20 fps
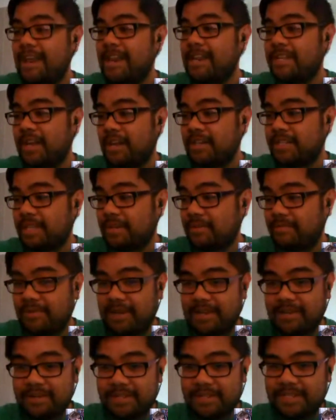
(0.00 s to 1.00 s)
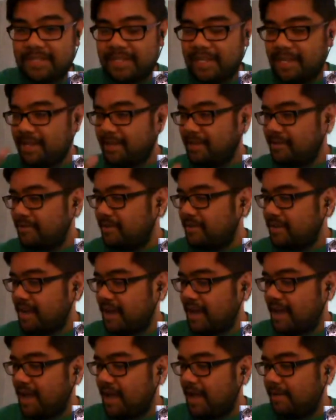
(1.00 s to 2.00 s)
it is honestly really good to see you.
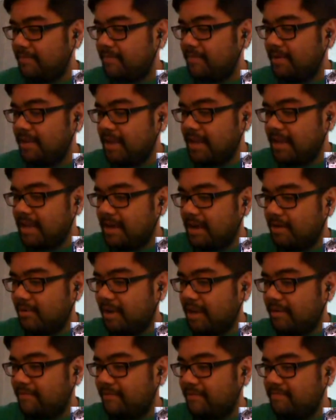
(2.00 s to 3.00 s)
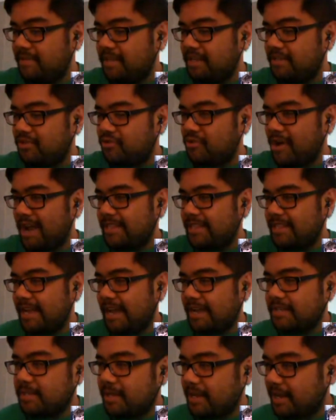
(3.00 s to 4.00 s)
Away from the
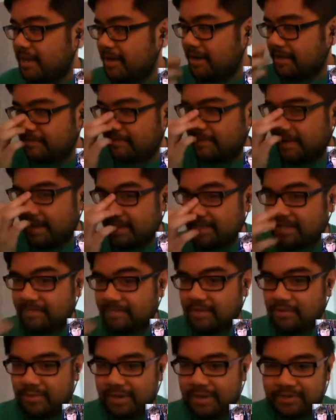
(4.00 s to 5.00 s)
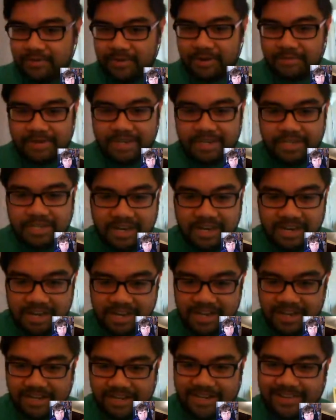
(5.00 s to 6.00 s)
tradtastic confines of the Witcher RPG,
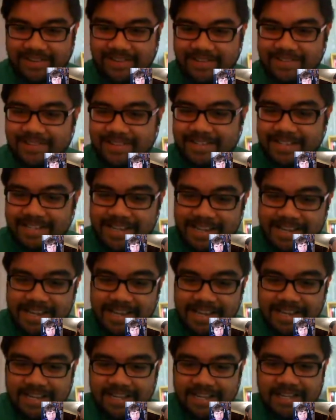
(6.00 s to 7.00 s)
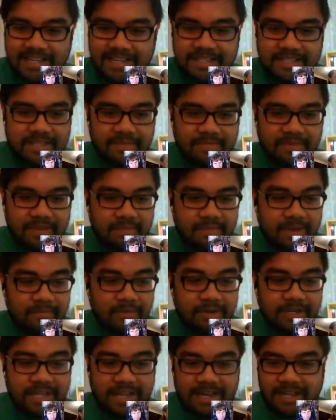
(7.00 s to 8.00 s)
something a bit
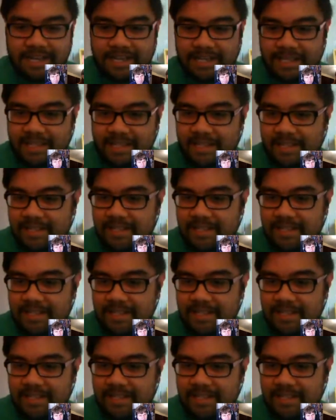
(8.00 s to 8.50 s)
more delicate.